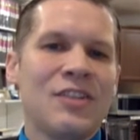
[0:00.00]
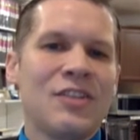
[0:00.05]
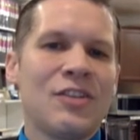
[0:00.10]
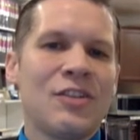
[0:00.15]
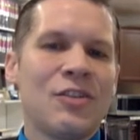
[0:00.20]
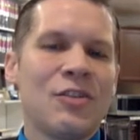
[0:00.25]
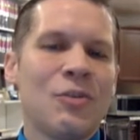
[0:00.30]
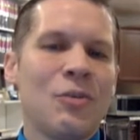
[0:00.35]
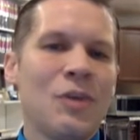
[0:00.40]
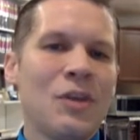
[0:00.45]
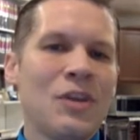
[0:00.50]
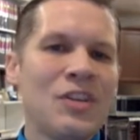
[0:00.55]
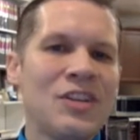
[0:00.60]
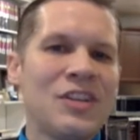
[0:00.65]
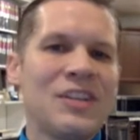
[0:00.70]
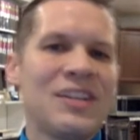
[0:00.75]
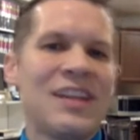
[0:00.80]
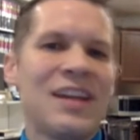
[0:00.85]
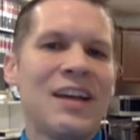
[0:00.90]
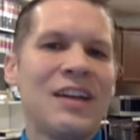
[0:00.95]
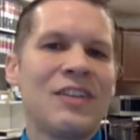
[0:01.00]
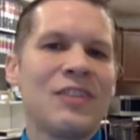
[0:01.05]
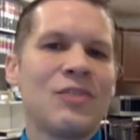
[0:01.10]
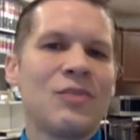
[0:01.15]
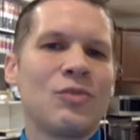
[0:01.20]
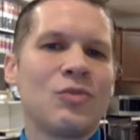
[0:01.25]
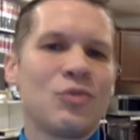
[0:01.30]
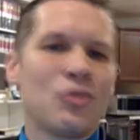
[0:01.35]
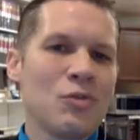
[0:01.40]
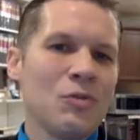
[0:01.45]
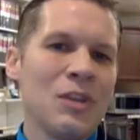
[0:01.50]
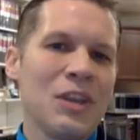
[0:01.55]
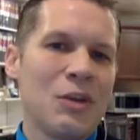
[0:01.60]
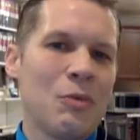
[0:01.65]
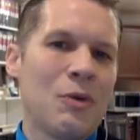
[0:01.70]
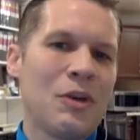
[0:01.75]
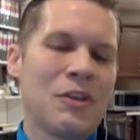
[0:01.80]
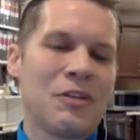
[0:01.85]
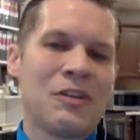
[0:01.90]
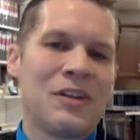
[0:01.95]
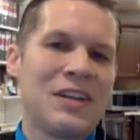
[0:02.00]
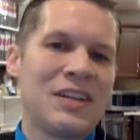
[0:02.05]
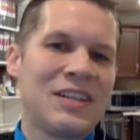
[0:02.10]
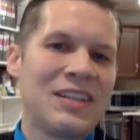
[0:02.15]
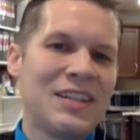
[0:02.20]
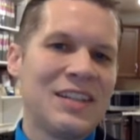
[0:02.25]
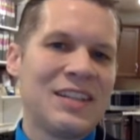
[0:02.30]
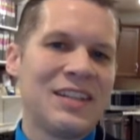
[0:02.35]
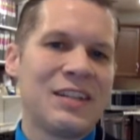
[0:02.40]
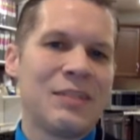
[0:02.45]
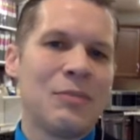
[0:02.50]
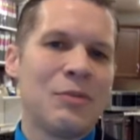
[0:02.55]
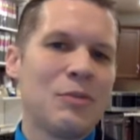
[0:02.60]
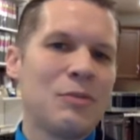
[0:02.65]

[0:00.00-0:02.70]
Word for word: So the question is not truly whether he existed.